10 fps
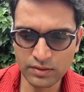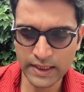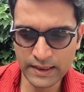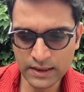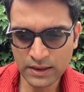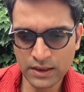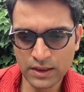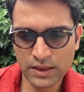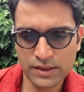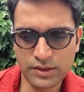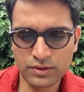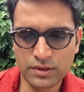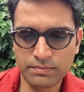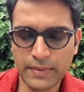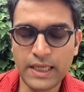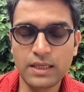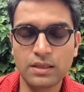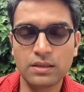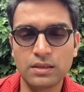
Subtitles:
right? So the main